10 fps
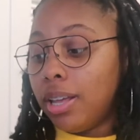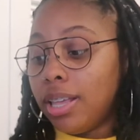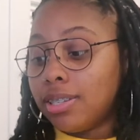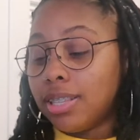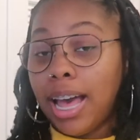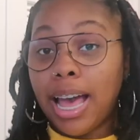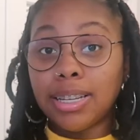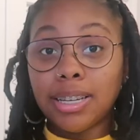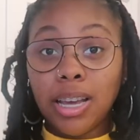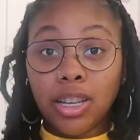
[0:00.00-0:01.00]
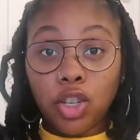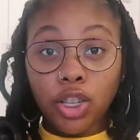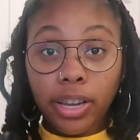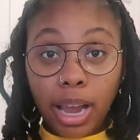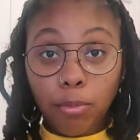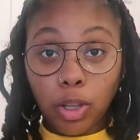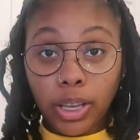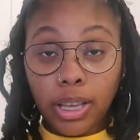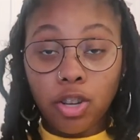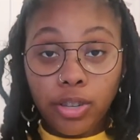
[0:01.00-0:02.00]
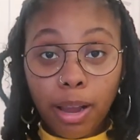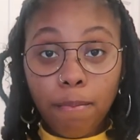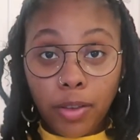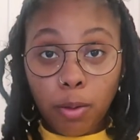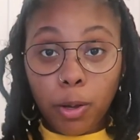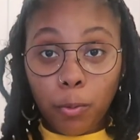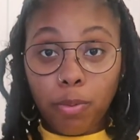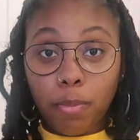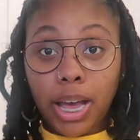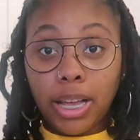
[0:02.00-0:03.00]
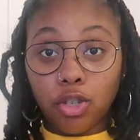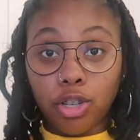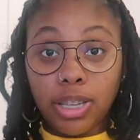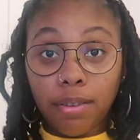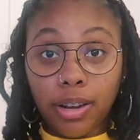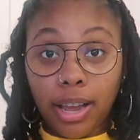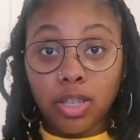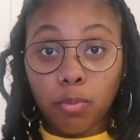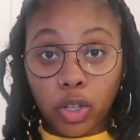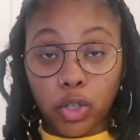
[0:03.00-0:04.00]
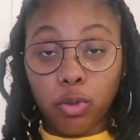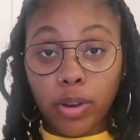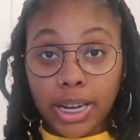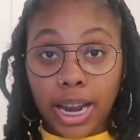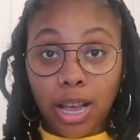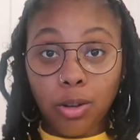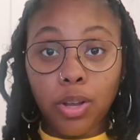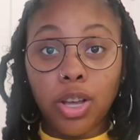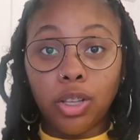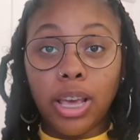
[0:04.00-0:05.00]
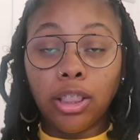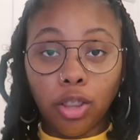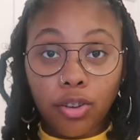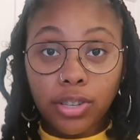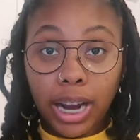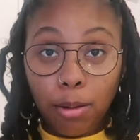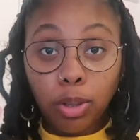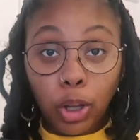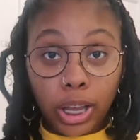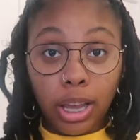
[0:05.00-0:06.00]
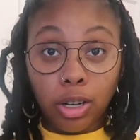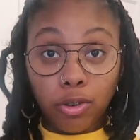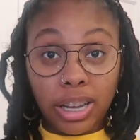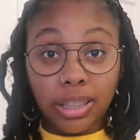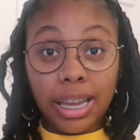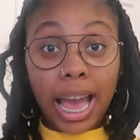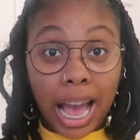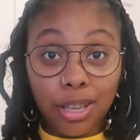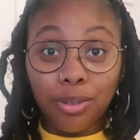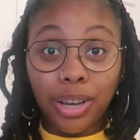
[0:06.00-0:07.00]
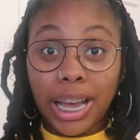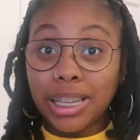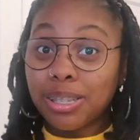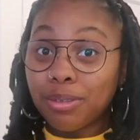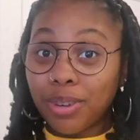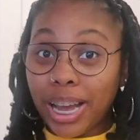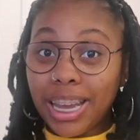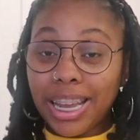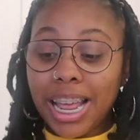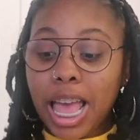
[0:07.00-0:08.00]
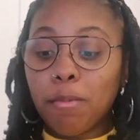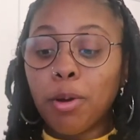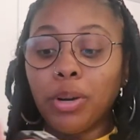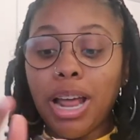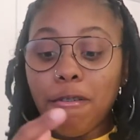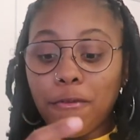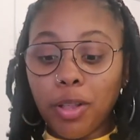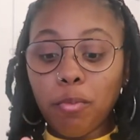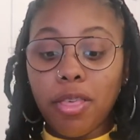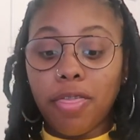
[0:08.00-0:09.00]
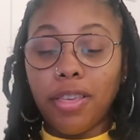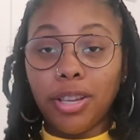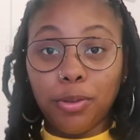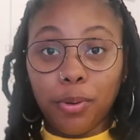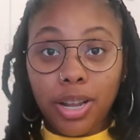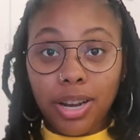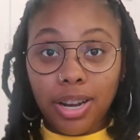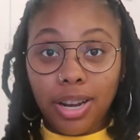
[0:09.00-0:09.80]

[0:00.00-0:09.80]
is that just like I'm filming with my G7X Mark II right now, it looks like I'm looking directly at you guys, right? But when I film with this one